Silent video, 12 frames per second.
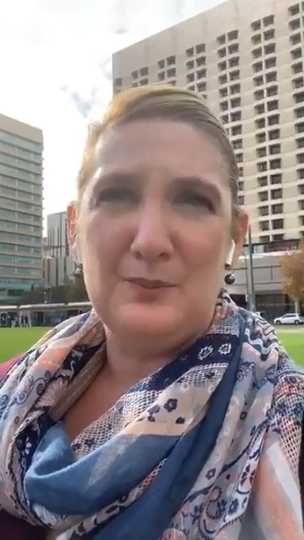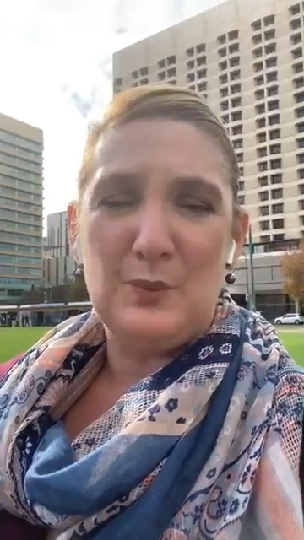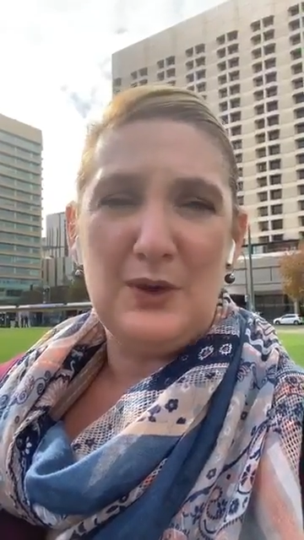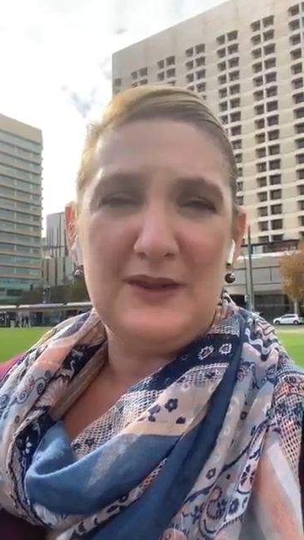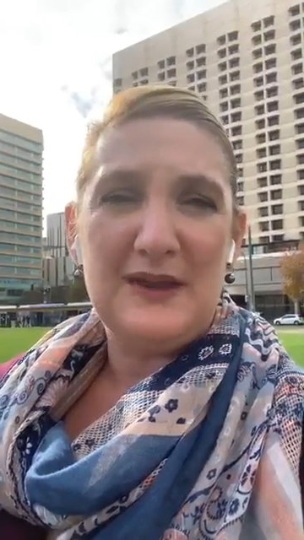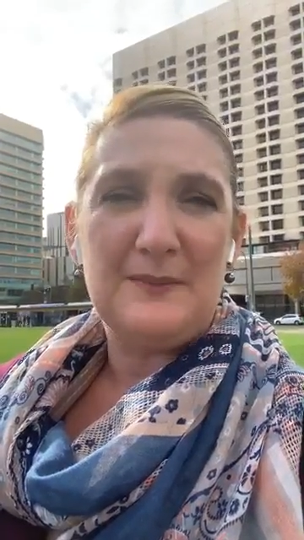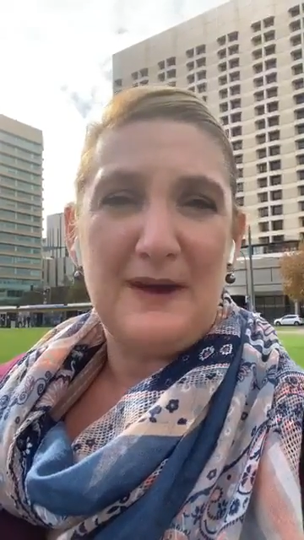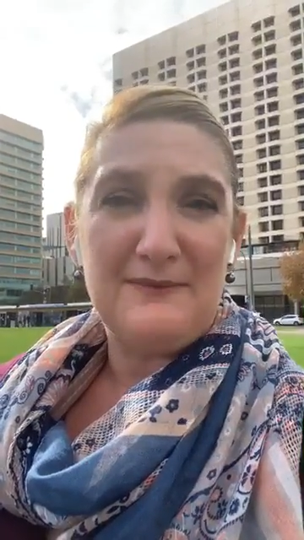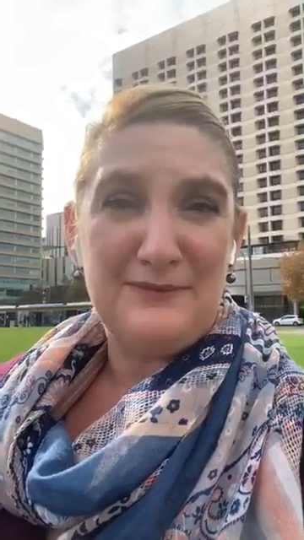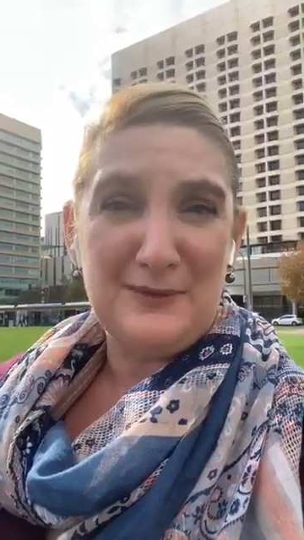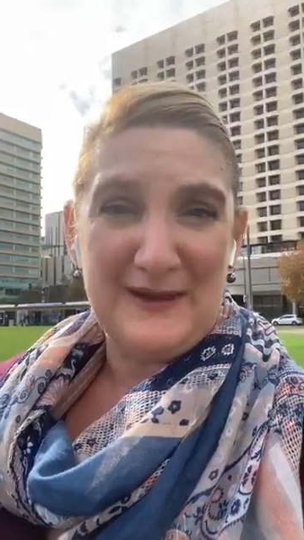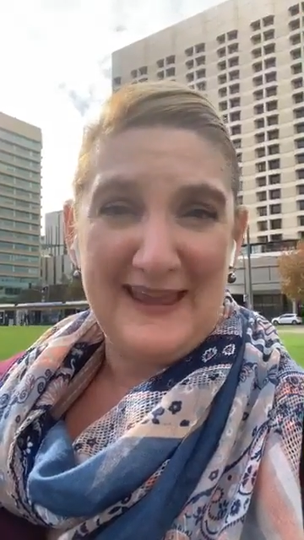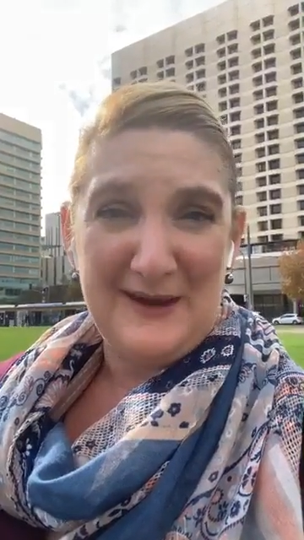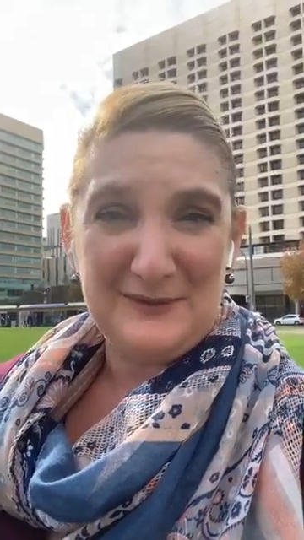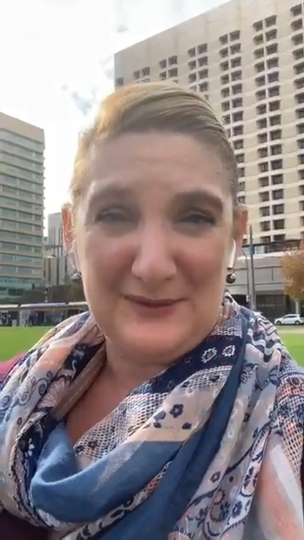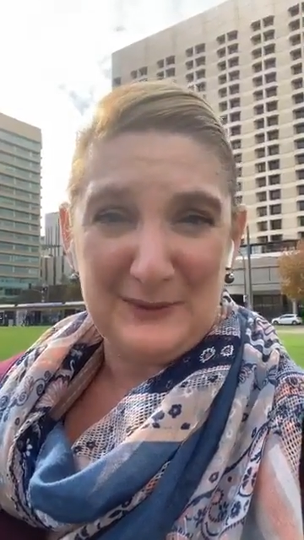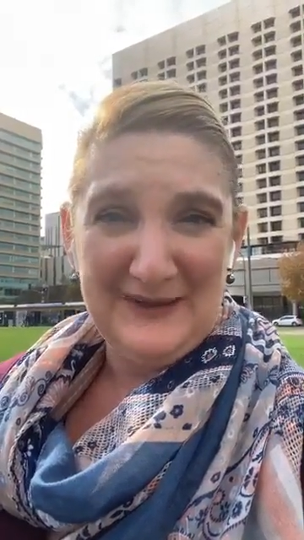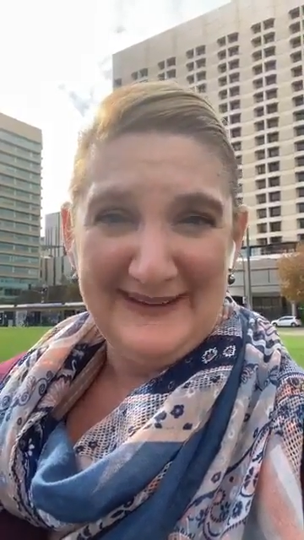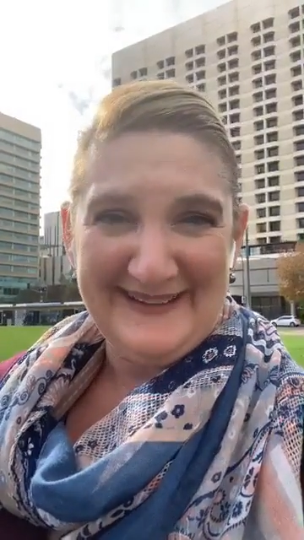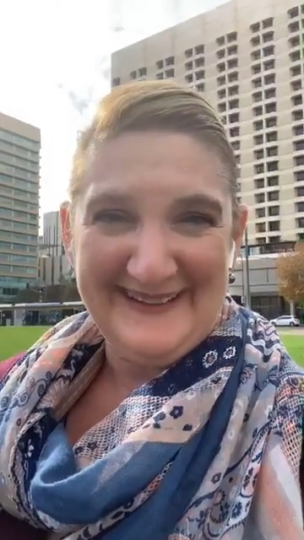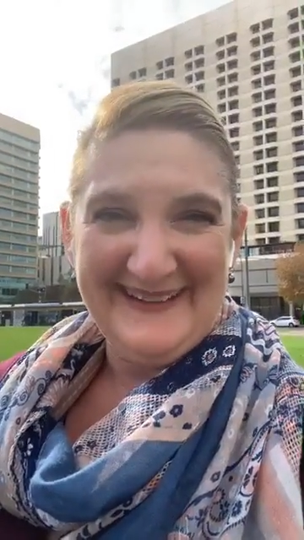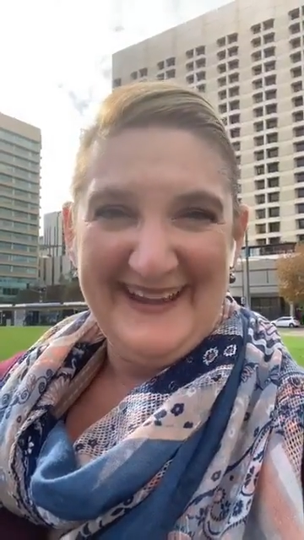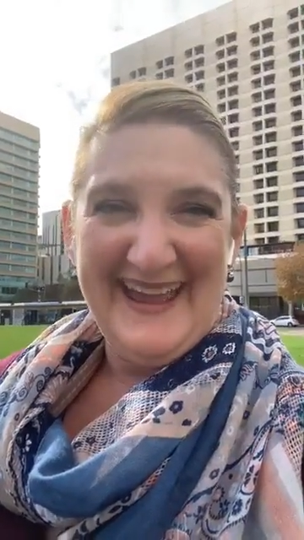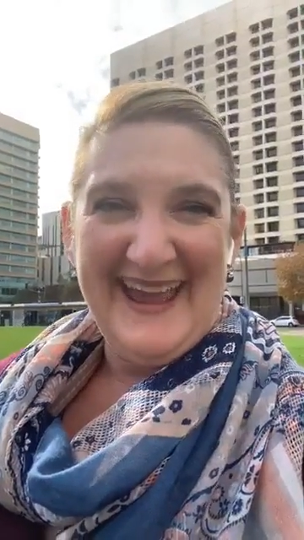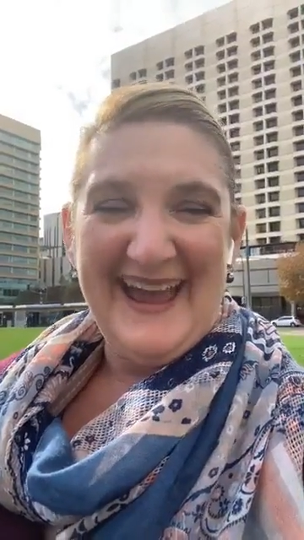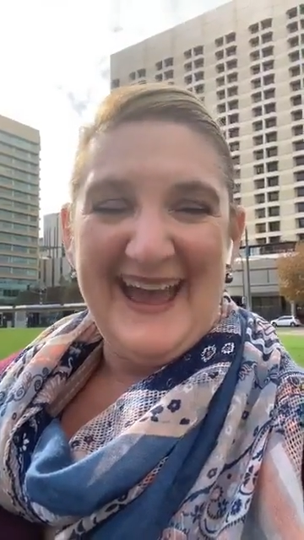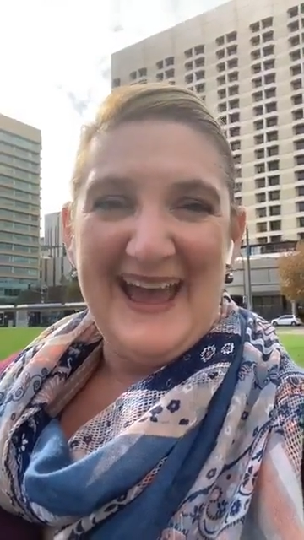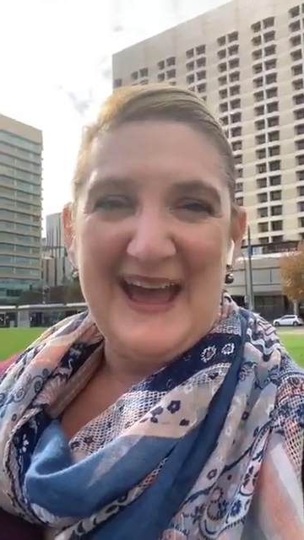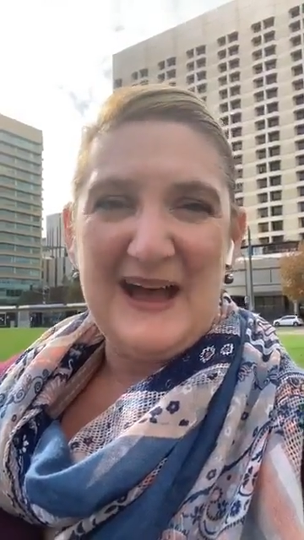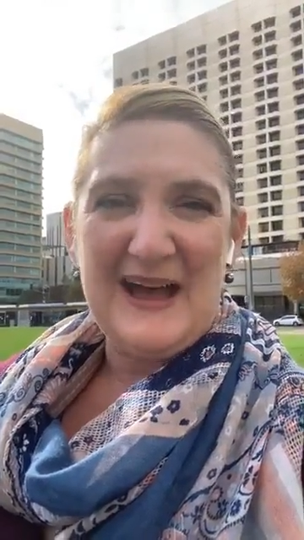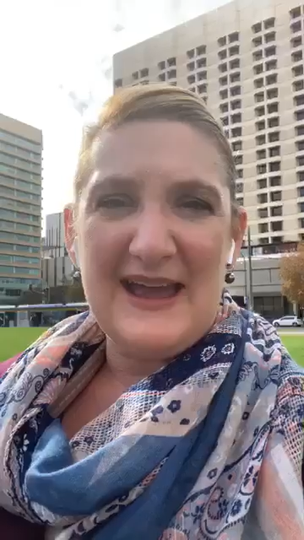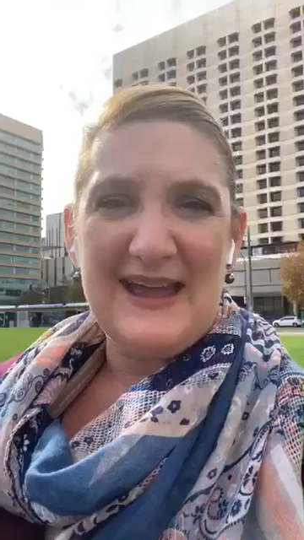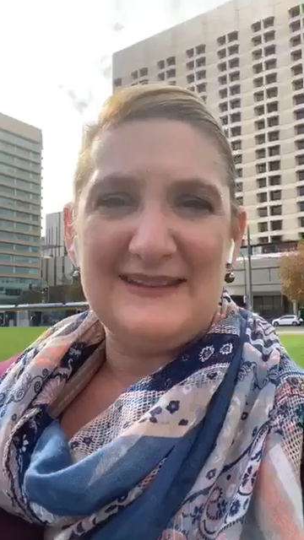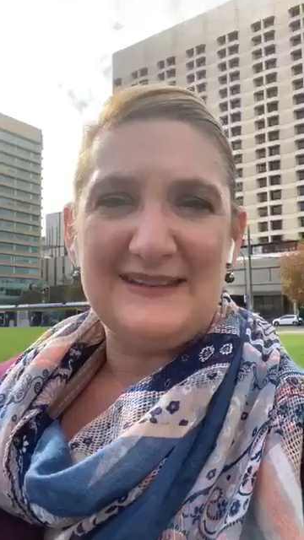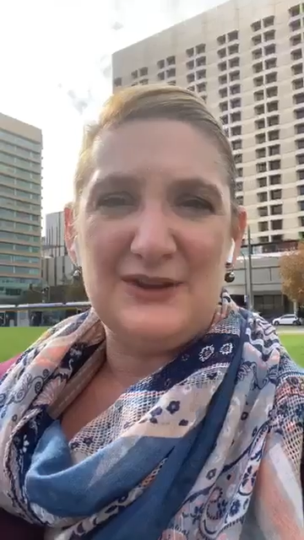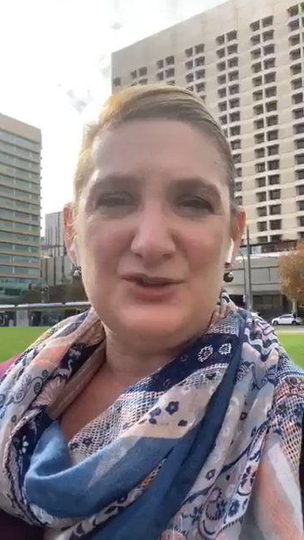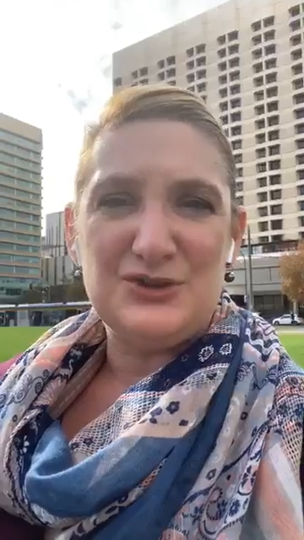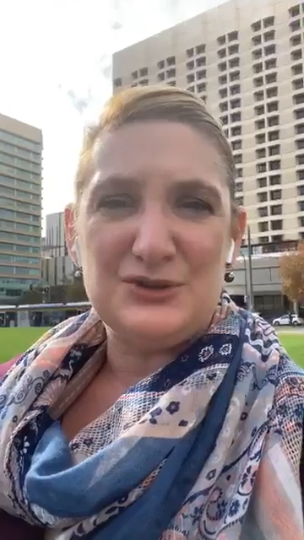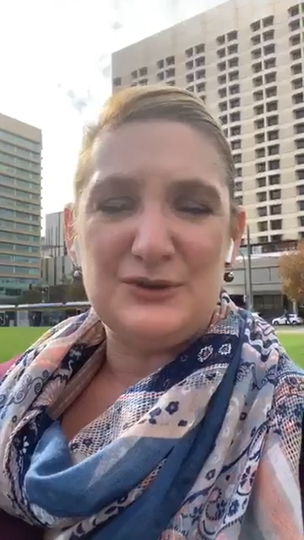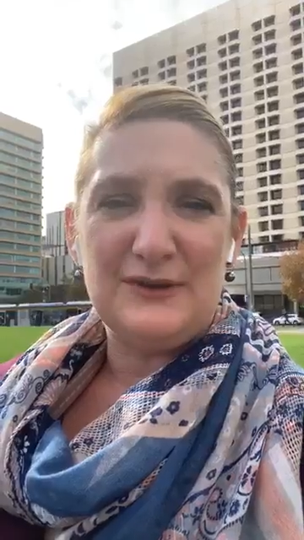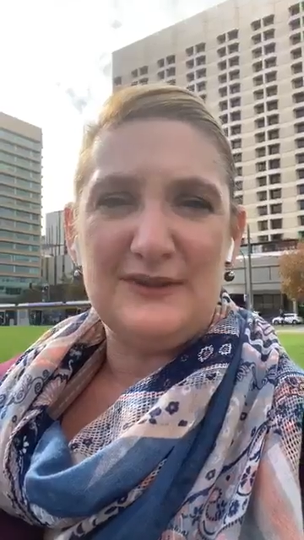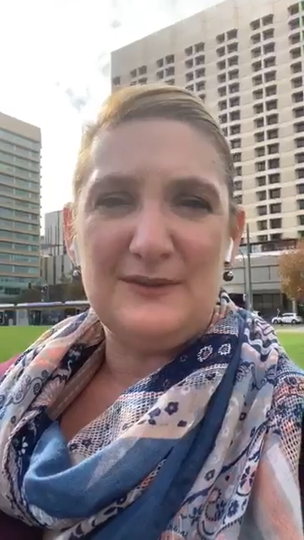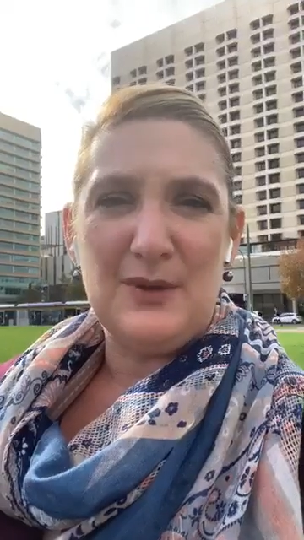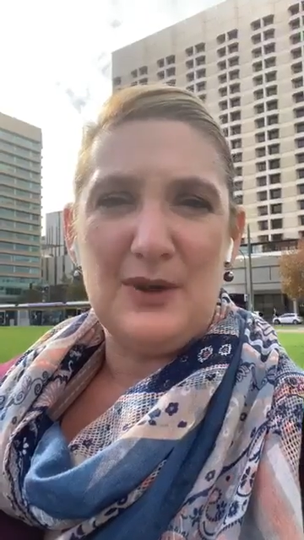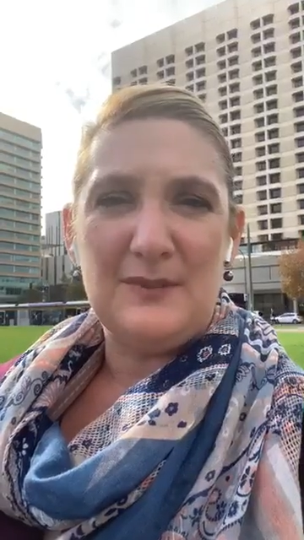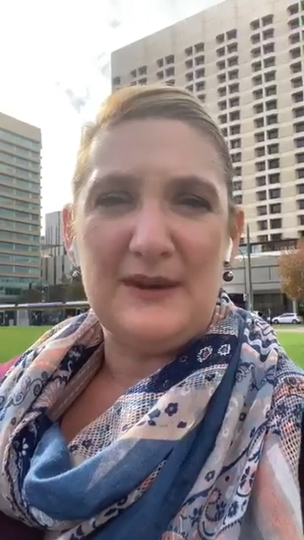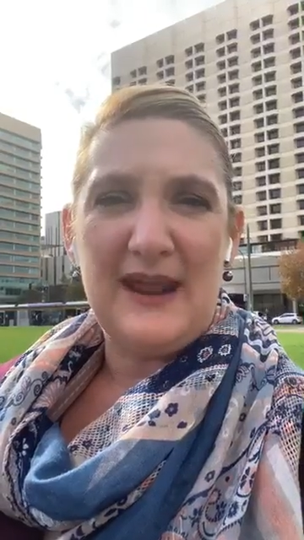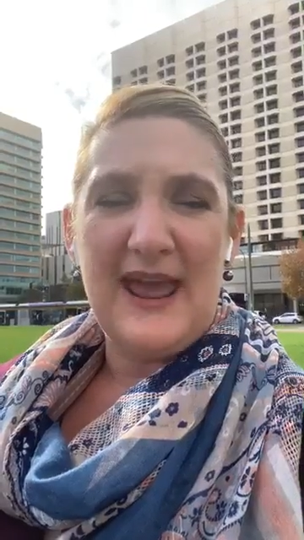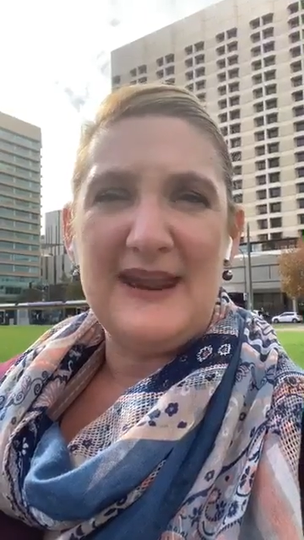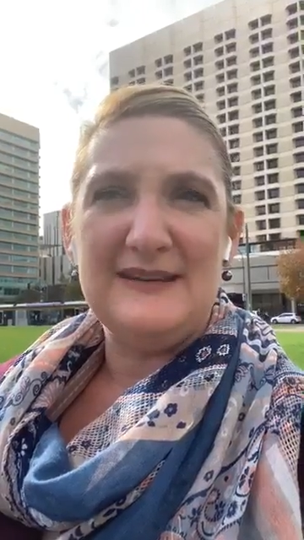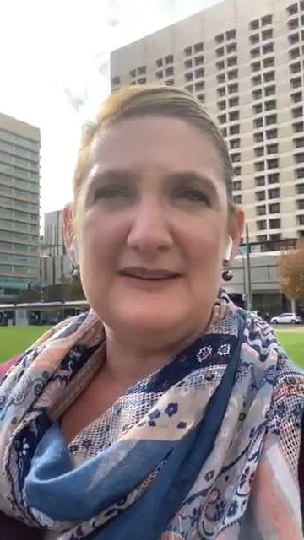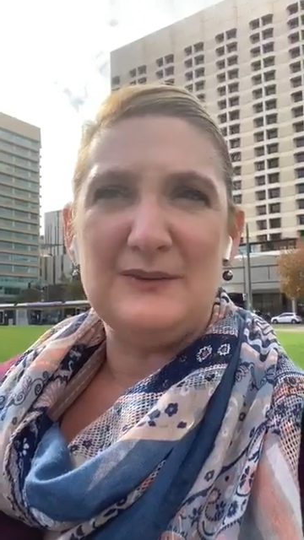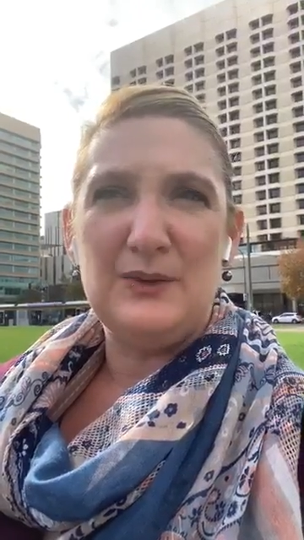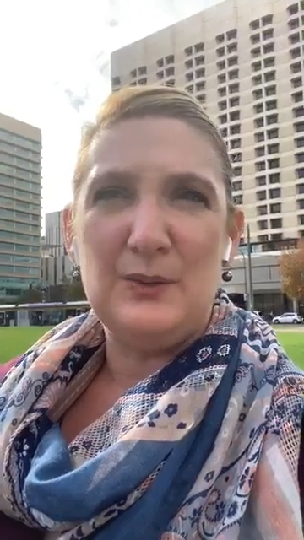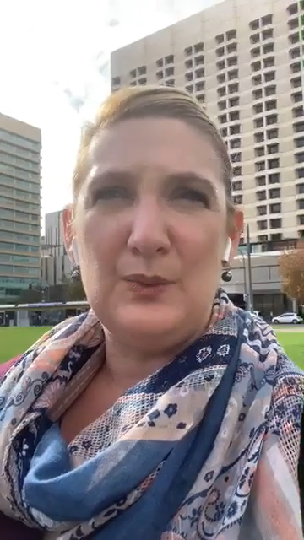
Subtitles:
working about 40 hours a week as a juror at the moment, and